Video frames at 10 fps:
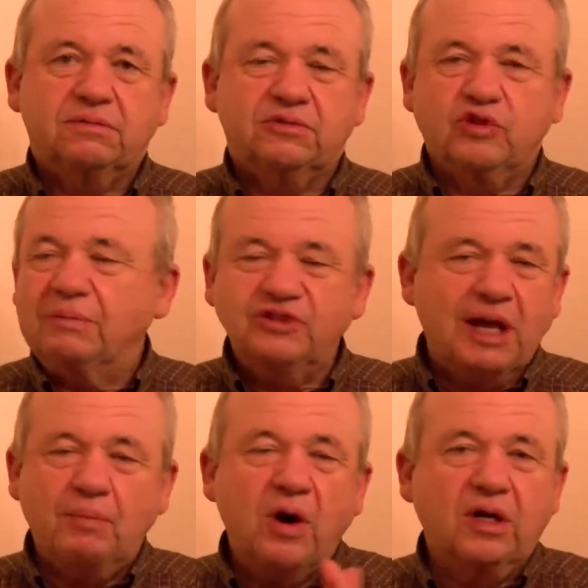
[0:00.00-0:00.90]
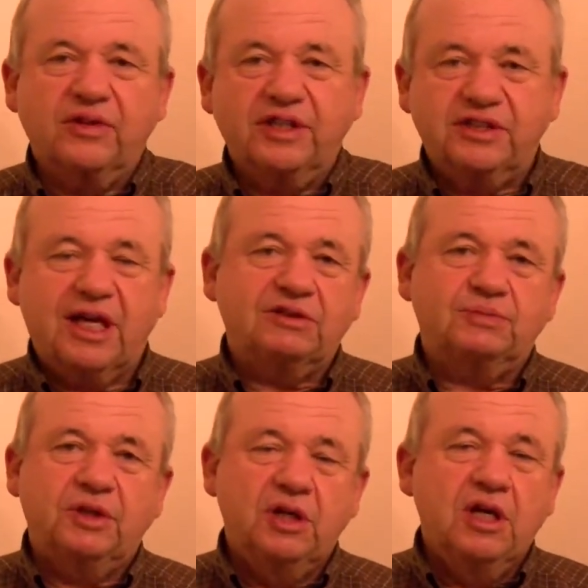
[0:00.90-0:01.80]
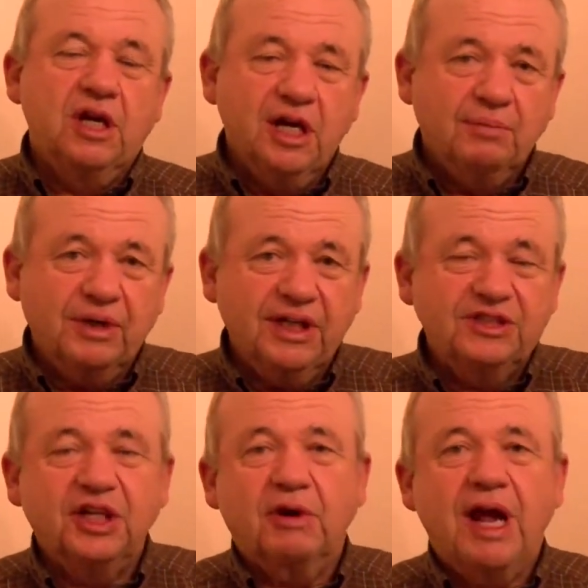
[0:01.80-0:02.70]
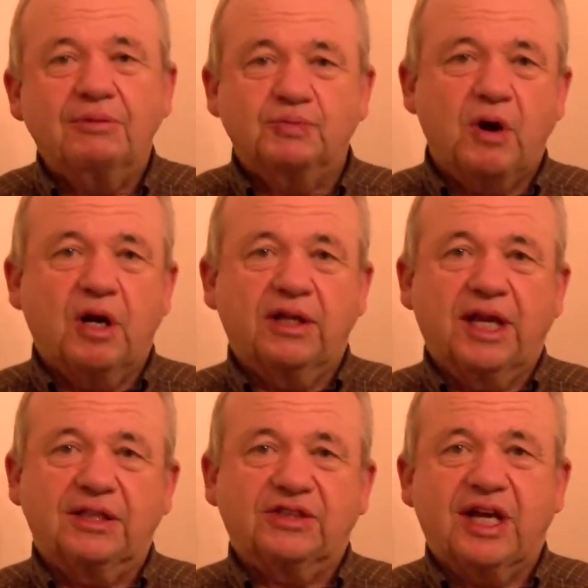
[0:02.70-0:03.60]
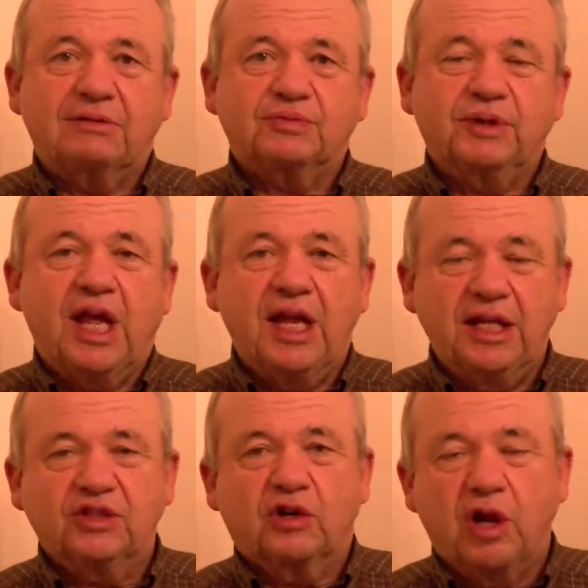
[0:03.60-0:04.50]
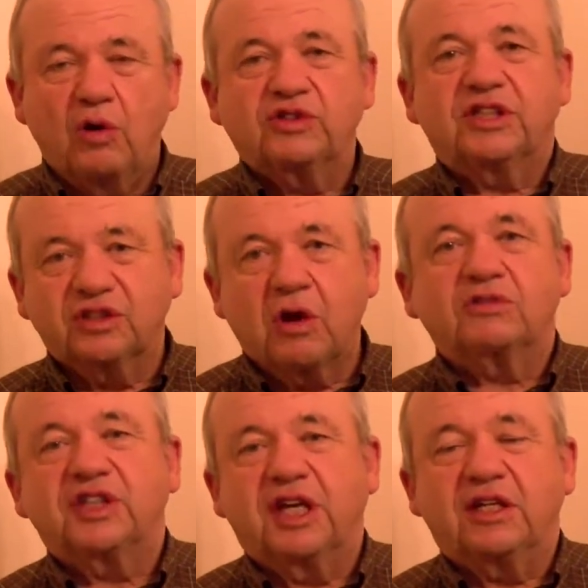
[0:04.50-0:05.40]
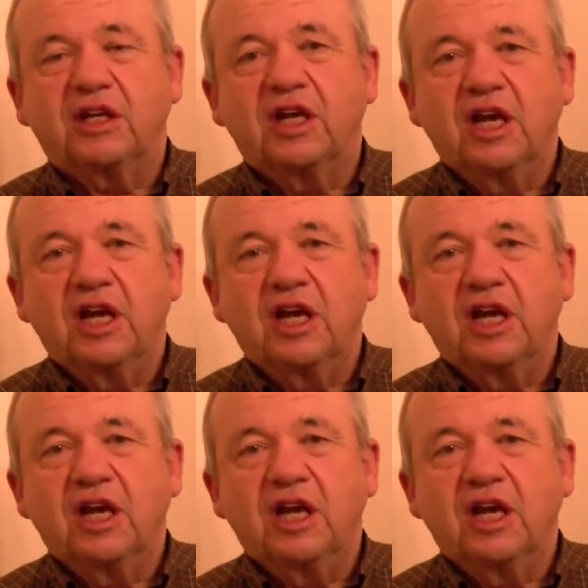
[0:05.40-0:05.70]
Trump's not part of the establishment. But Lindsey Graham is part of that establishment. And his close associate